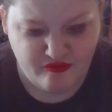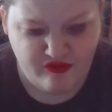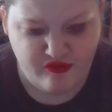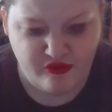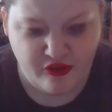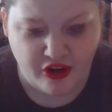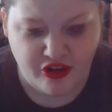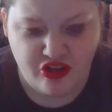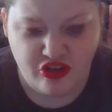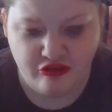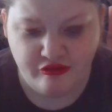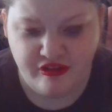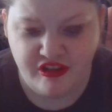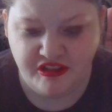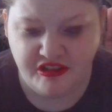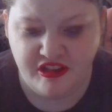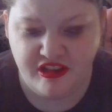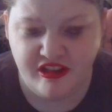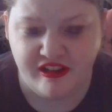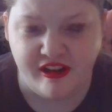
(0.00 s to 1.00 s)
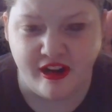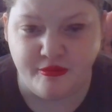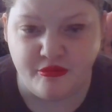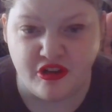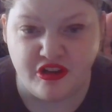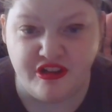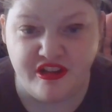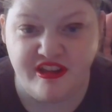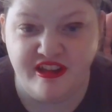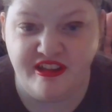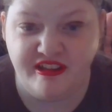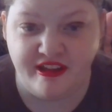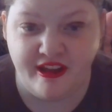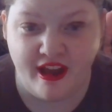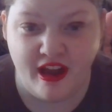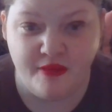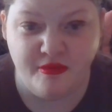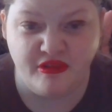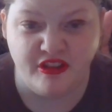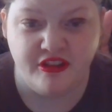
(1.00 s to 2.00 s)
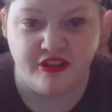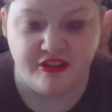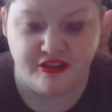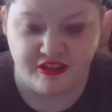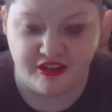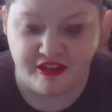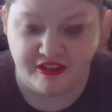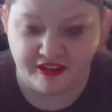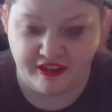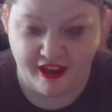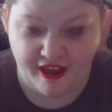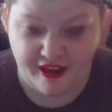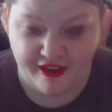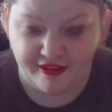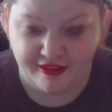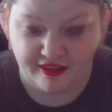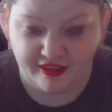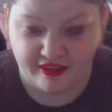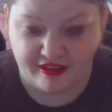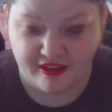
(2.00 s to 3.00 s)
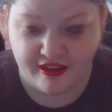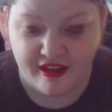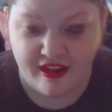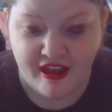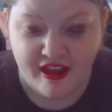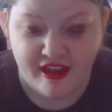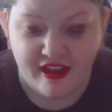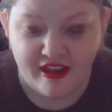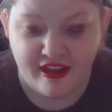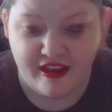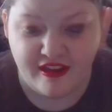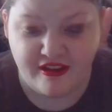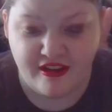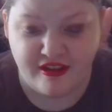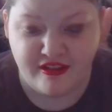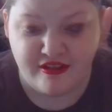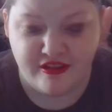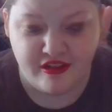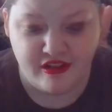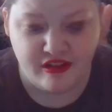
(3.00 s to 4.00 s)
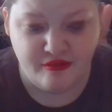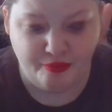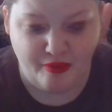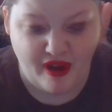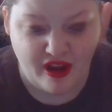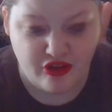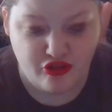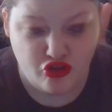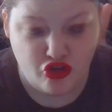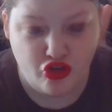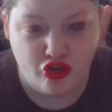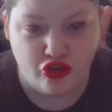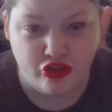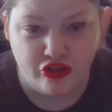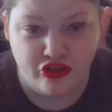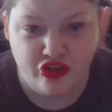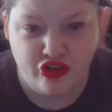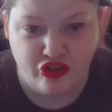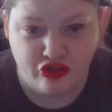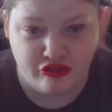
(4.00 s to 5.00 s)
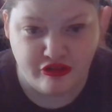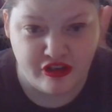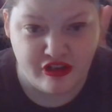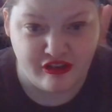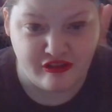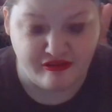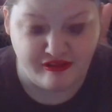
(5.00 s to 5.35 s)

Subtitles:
Frost was discovered stabbed to death in the nearby Church Street